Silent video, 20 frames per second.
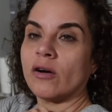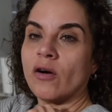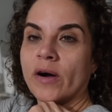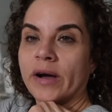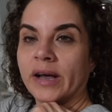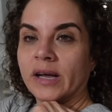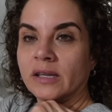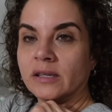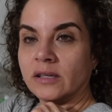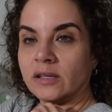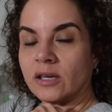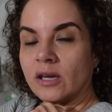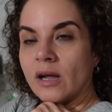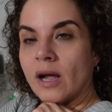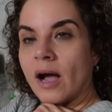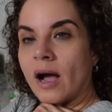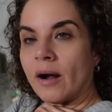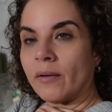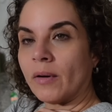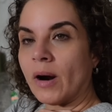going
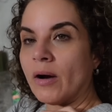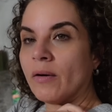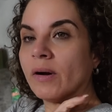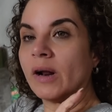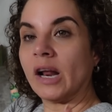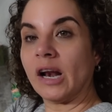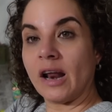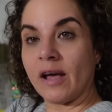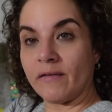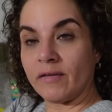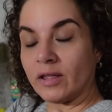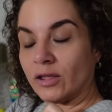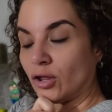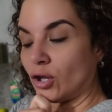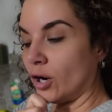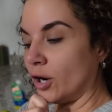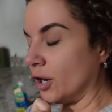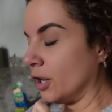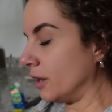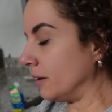around
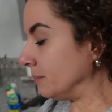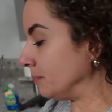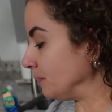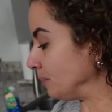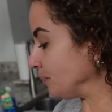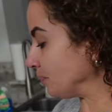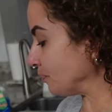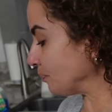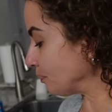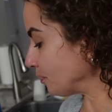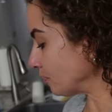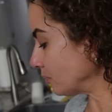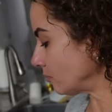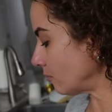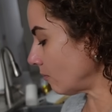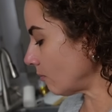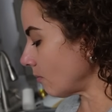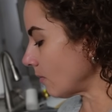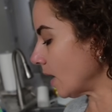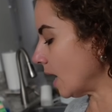11:30.
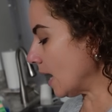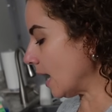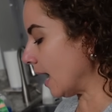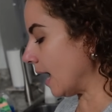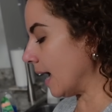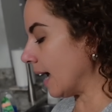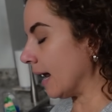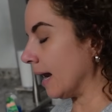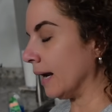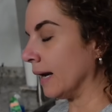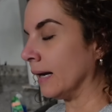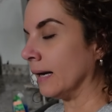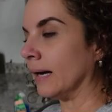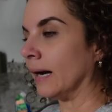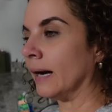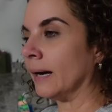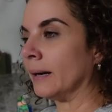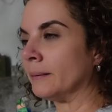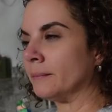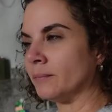And
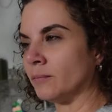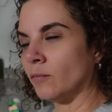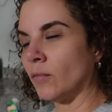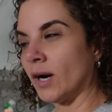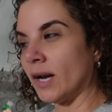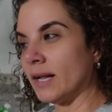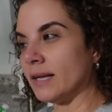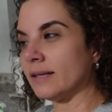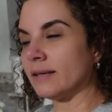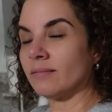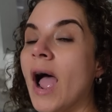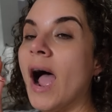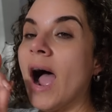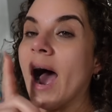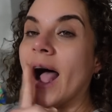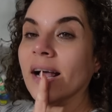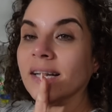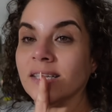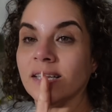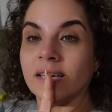what else?
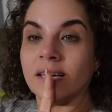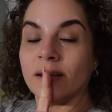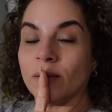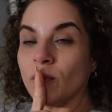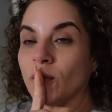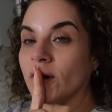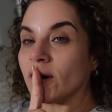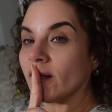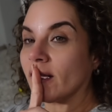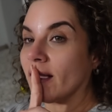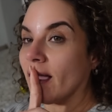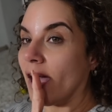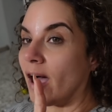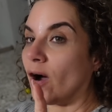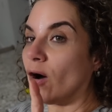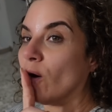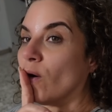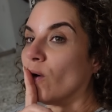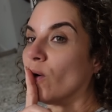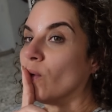I didn't work
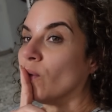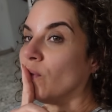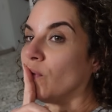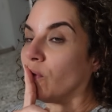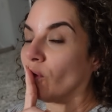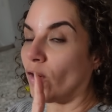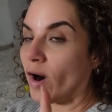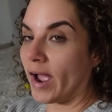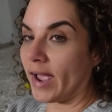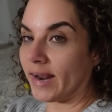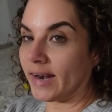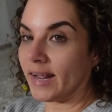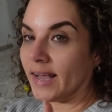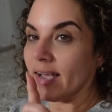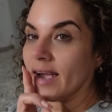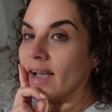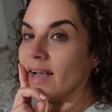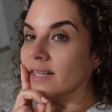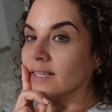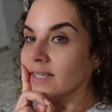out Friday
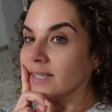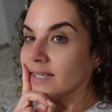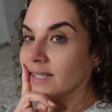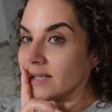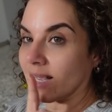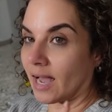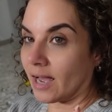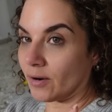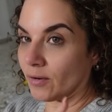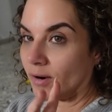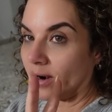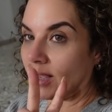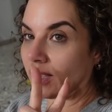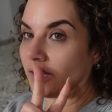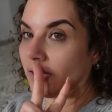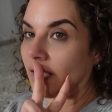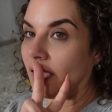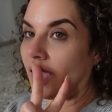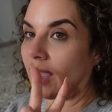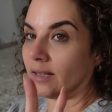and
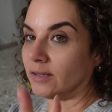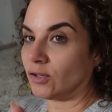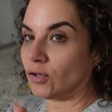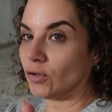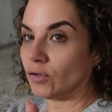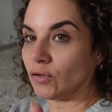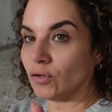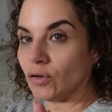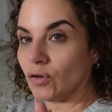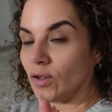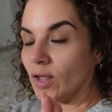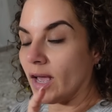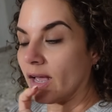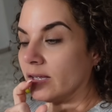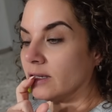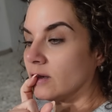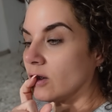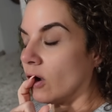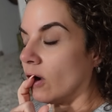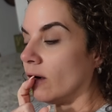Saturday. I took 2
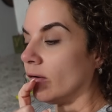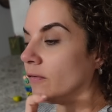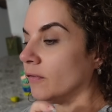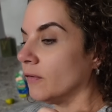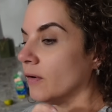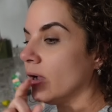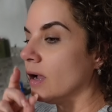days off,